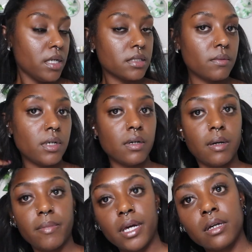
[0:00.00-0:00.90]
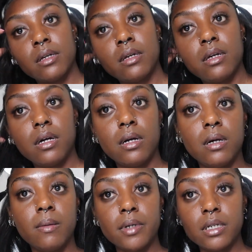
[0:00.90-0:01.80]
So we're gonna come back
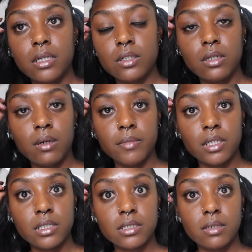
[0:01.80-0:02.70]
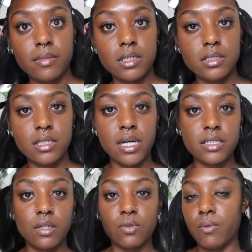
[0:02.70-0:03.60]
and I'm gonna get some of these
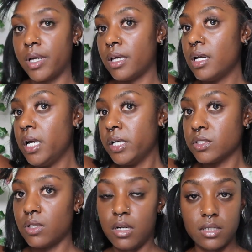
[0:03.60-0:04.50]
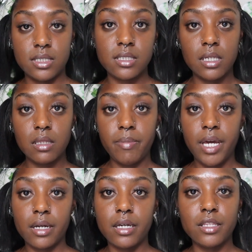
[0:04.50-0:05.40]
knots out the way so y'all can see the
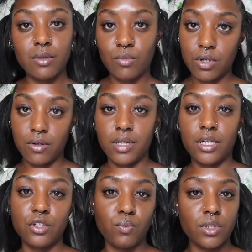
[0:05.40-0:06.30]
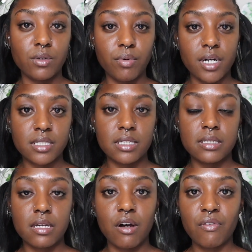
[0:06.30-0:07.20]
back, and then we'll go ahead and get with the
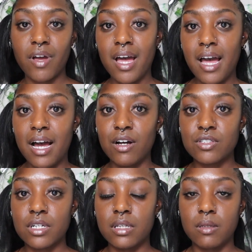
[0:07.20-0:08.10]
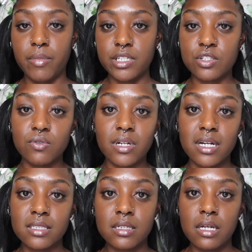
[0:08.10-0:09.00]
process of how to get the Bantu
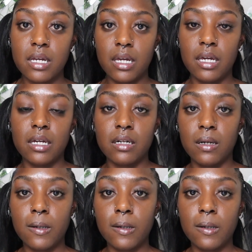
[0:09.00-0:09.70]
knots and